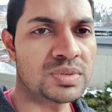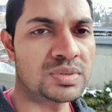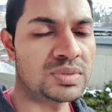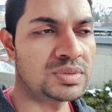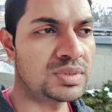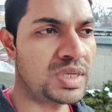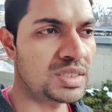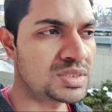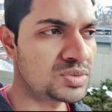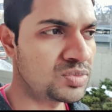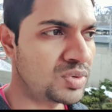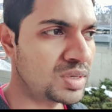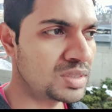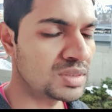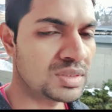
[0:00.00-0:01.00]
That's
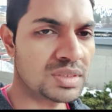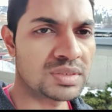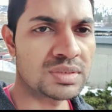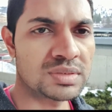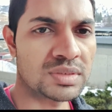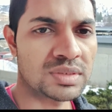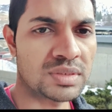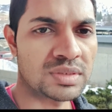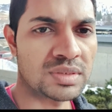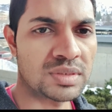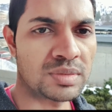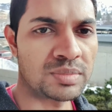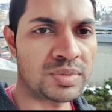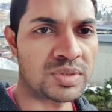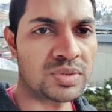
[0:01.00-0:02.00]
one thing,
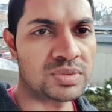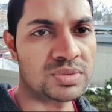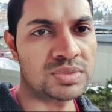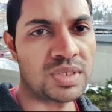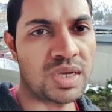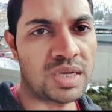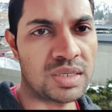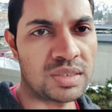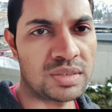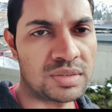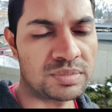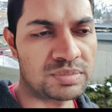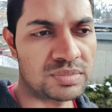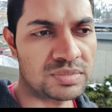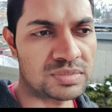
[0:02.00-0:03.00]
because I